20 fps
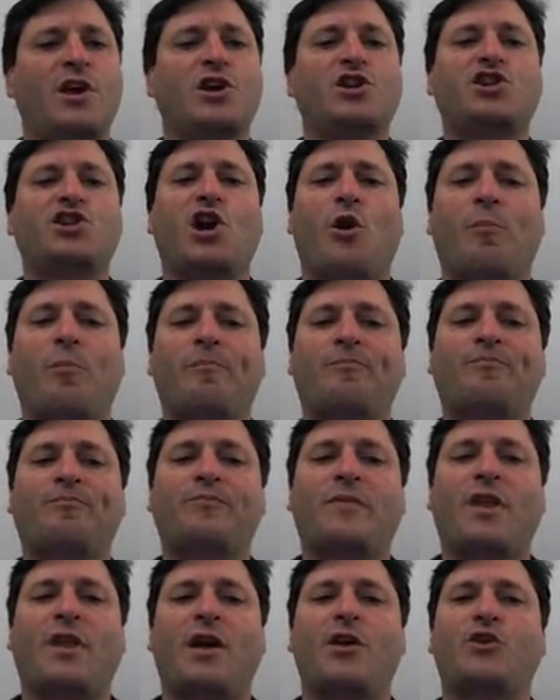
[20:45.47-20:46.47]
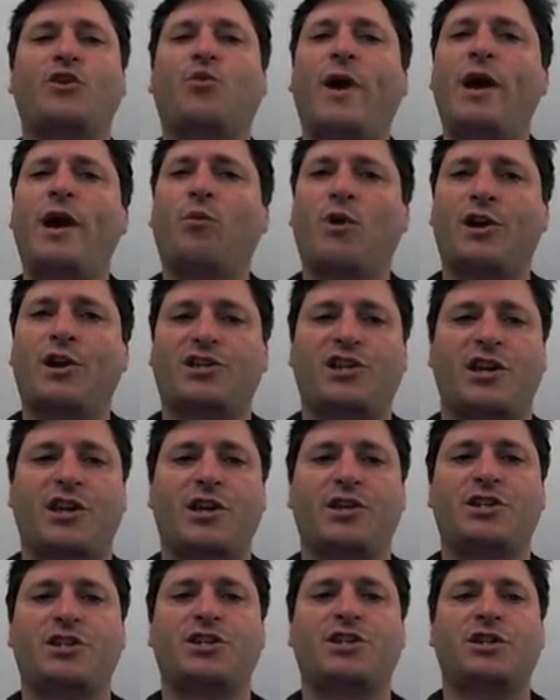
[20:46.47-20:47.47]
So the way it works
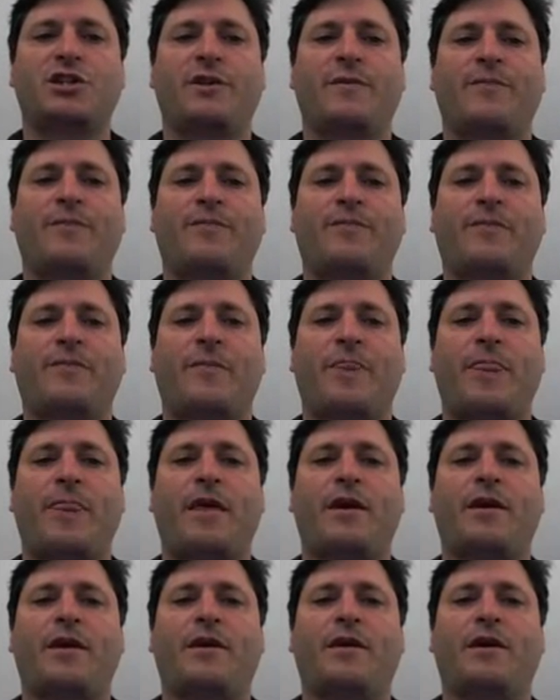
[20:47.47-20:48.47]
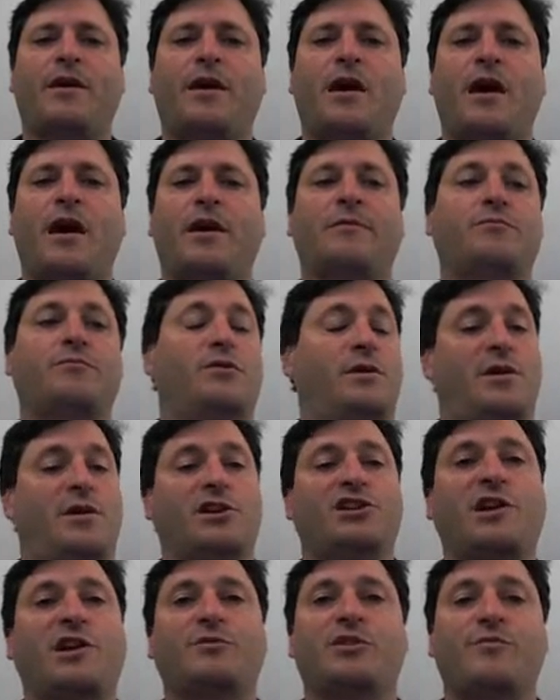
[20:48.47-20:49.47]
is, well, I'll
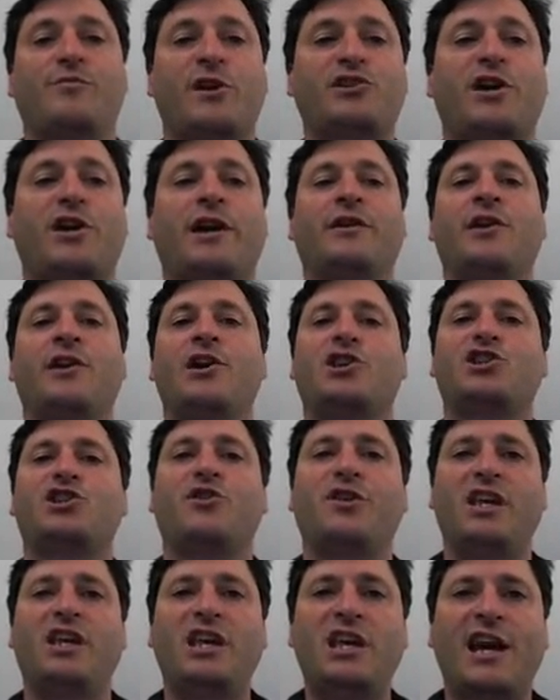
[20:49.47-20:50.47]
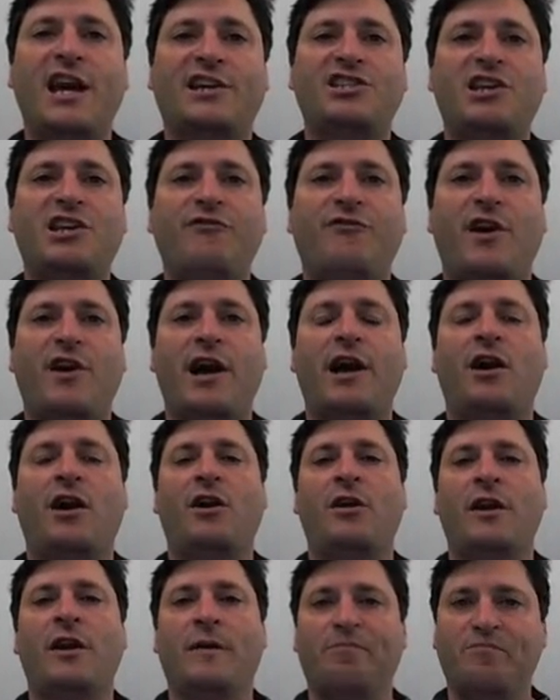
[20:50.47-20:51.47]
skip to the punchline. So the exe
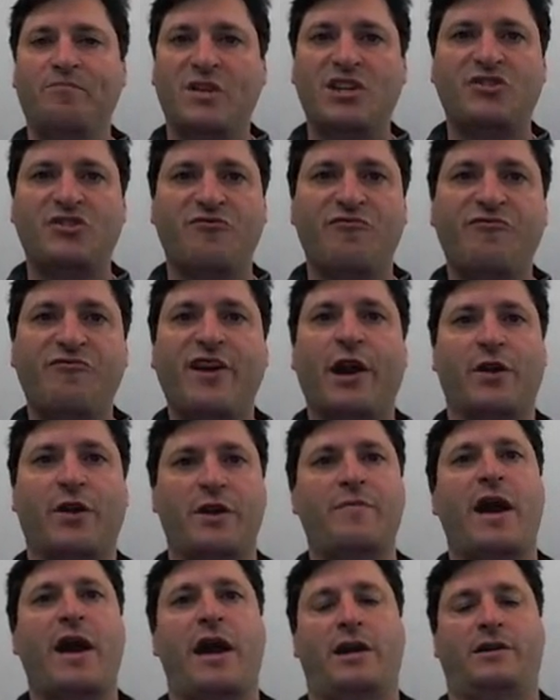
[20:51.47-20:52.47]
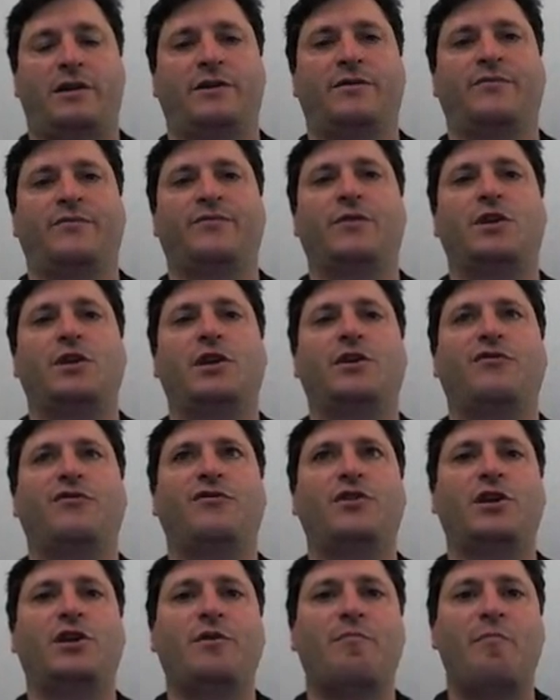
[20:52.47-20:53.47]
file is very bad. If
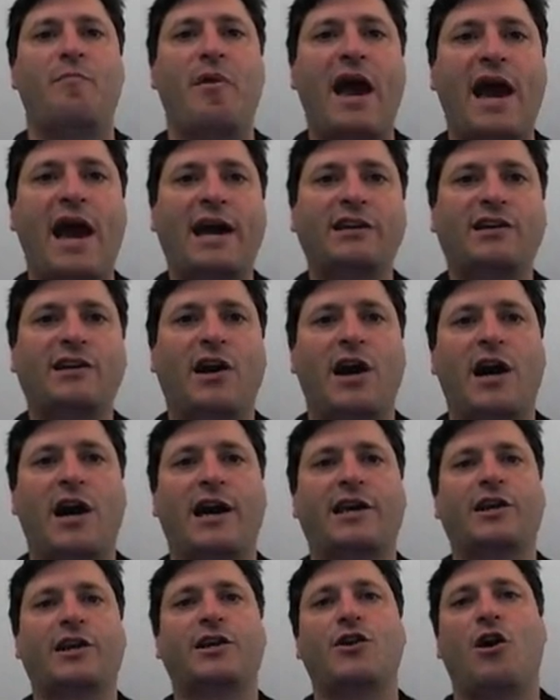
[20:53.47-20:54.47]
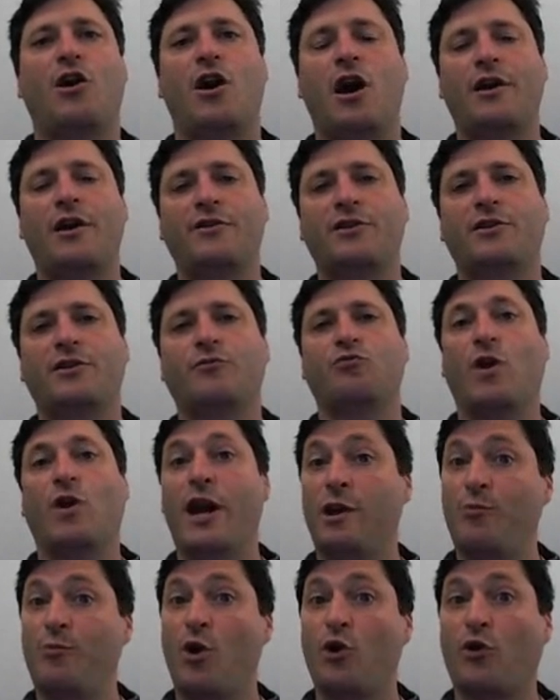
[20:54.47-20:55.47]
the bad guy can
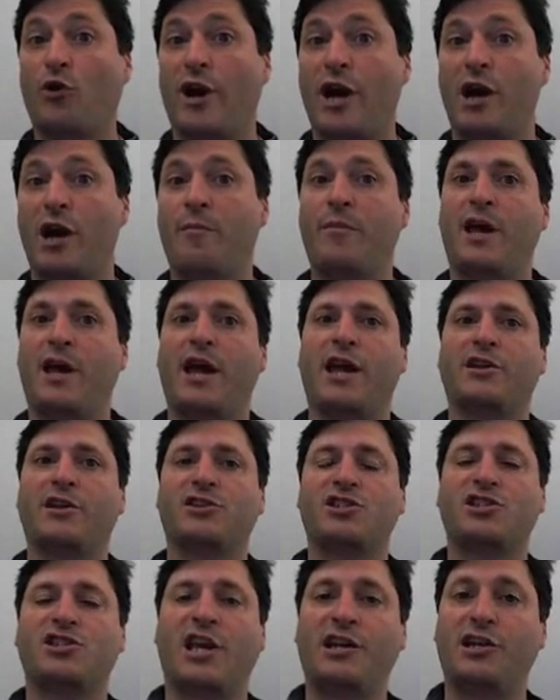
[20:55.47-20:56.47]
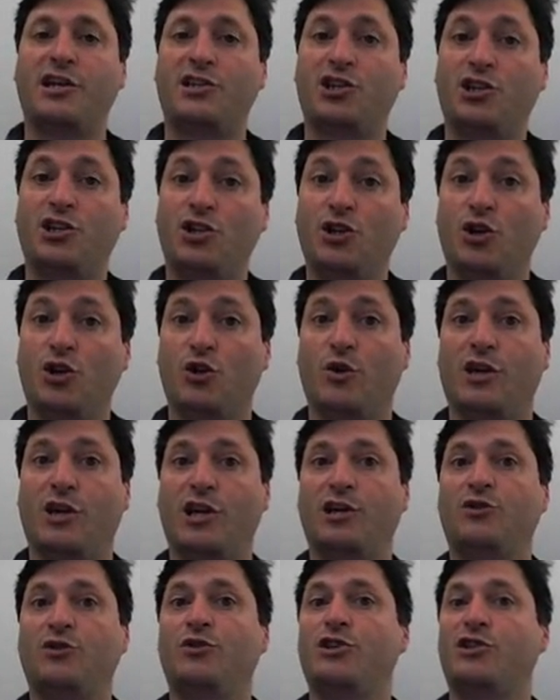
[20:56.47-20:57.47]
write a program and send it to you and
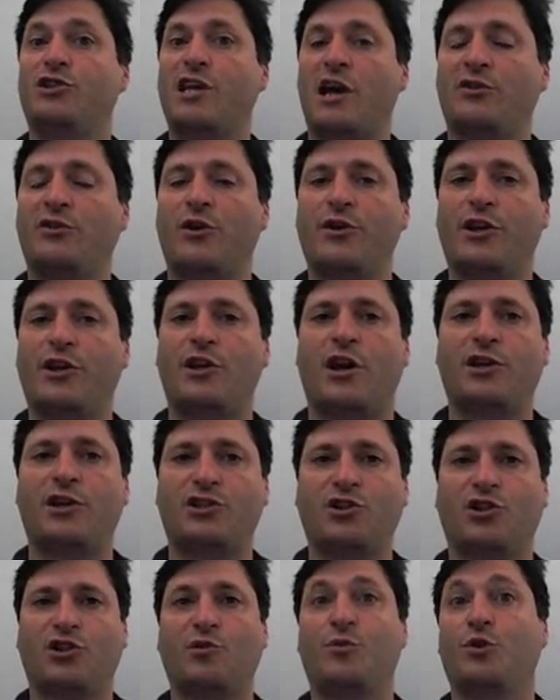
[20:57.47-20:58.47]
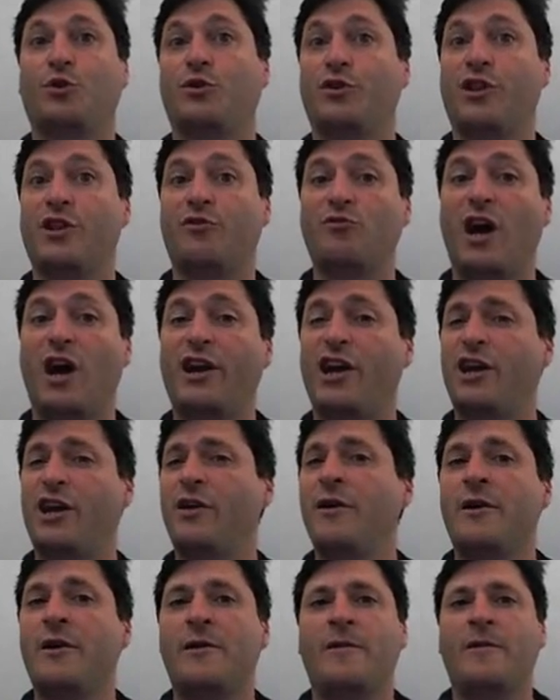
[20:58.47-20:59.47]
get you to download it onto your computer and then run it,